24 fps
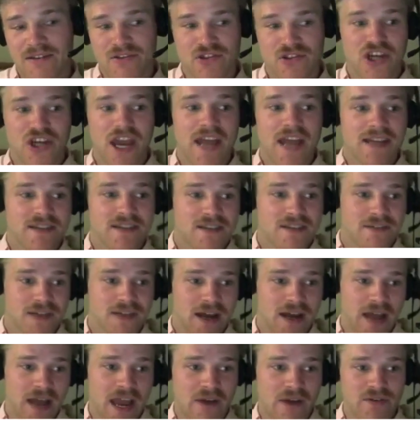jet,
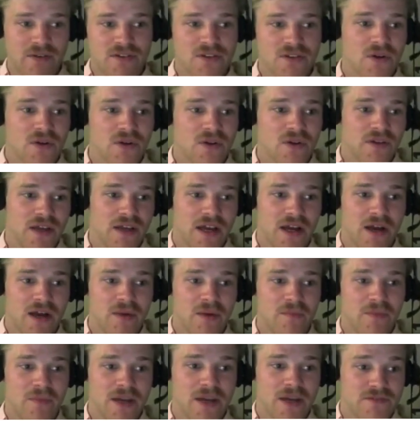that aerosol,
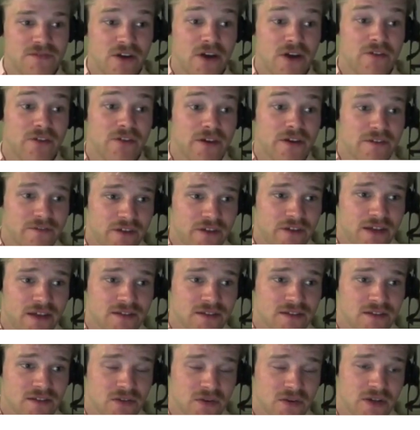is very, very
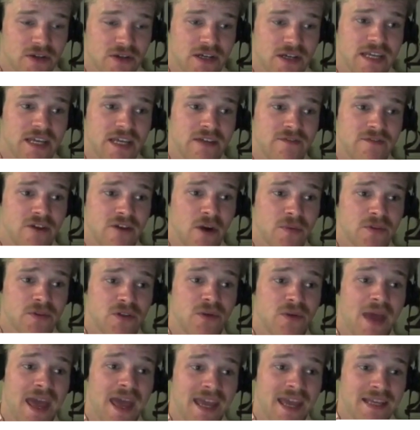fast. So it can leave up
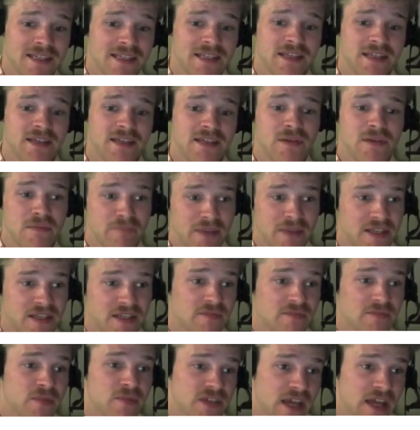to 80 meters
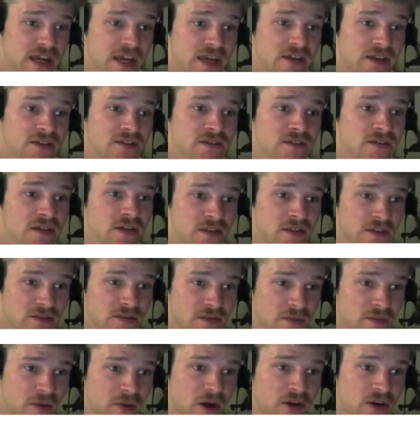per second,
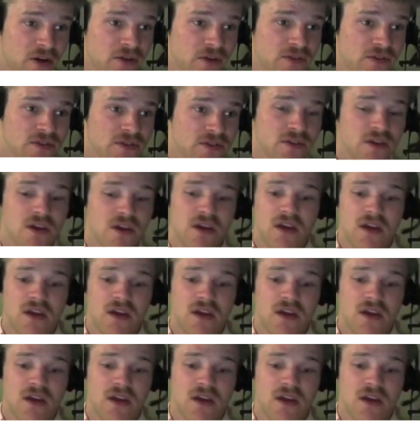the particles.